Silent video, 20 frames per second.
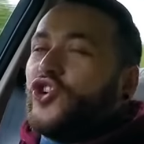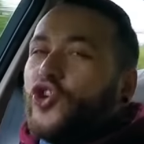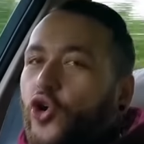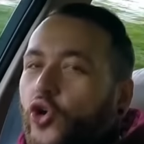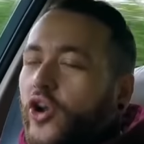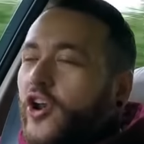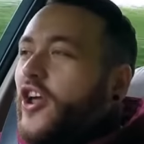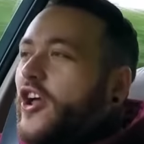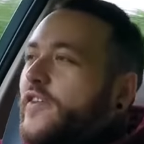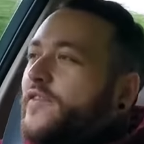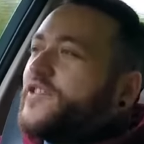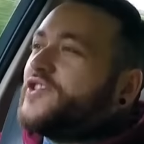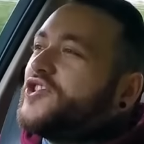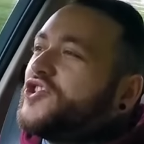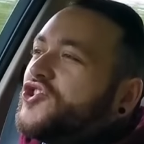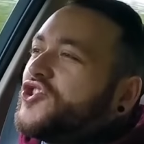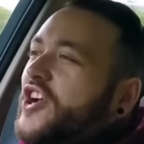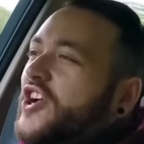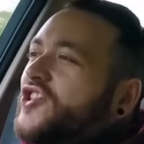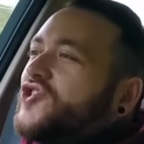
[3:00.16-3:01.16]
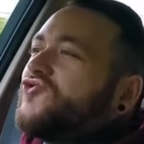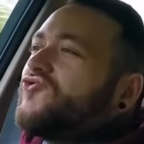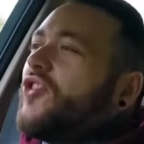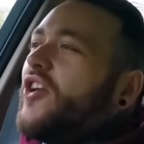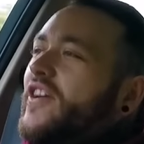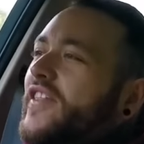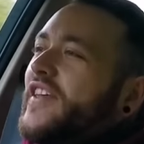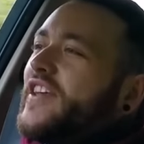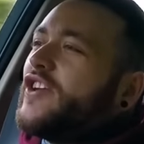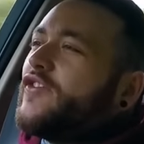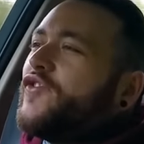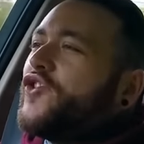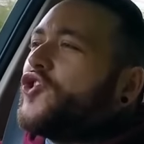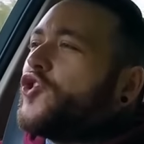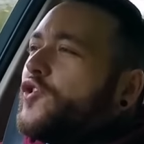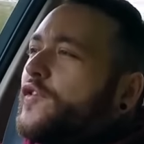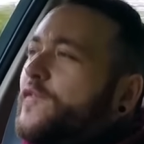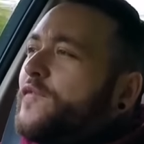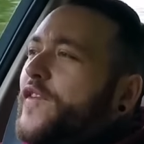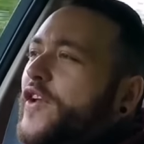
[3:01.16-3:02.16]
coilovers are just right. They give a
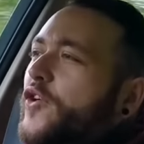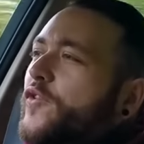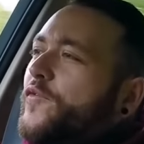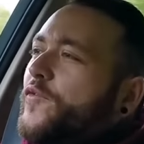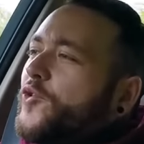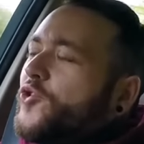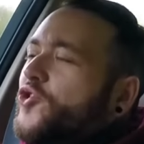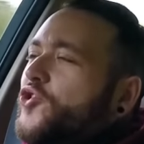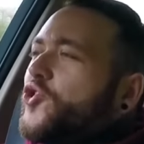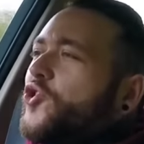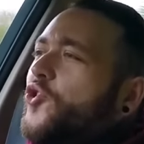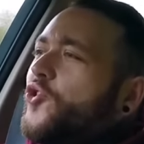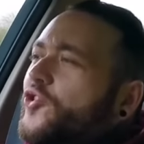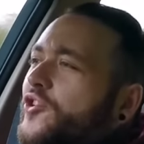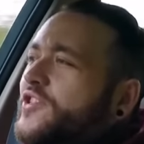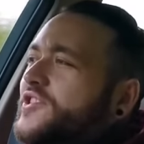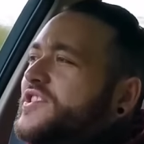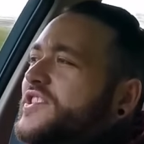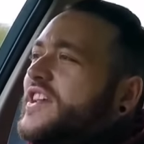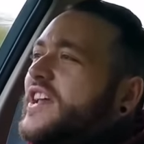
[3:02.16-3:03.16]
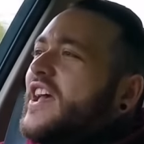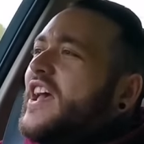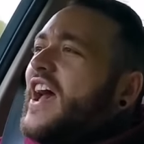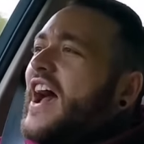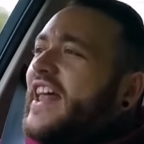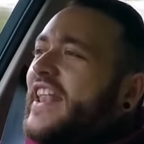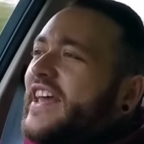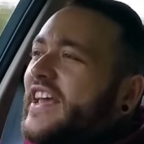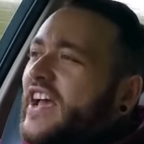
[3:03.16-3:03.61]
good feel through the corners, and they're